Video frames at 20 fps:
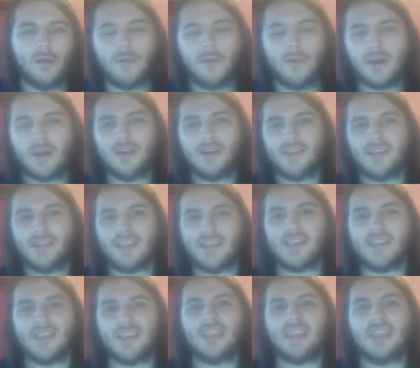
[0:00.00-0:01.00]
Because that's
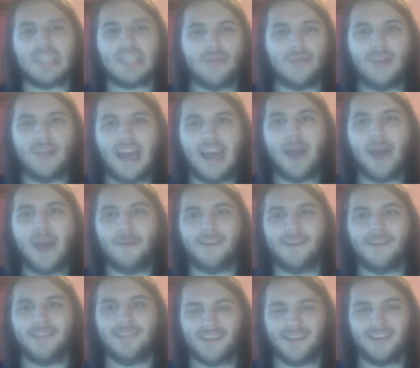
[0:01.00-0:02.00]
essentially what
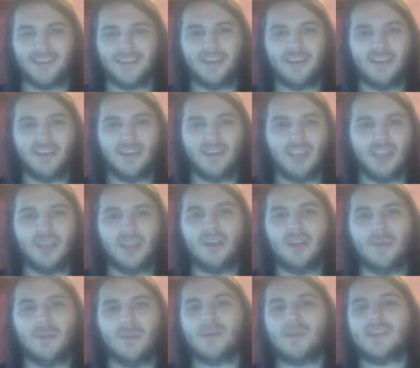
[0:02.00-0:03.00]
happened.
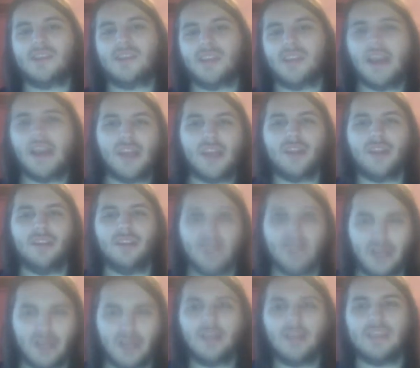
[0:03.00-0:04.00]
Because the nation
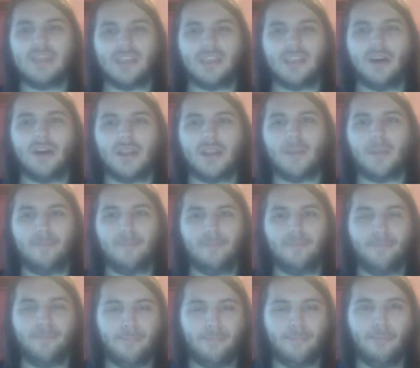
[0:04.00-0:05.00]
literally started
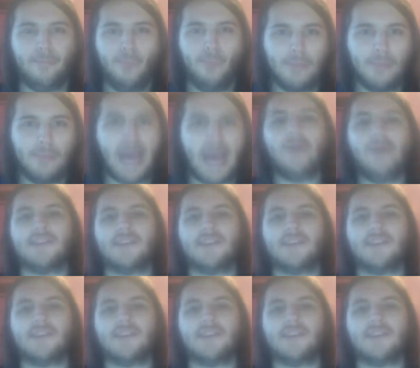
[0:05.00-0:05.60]
to tear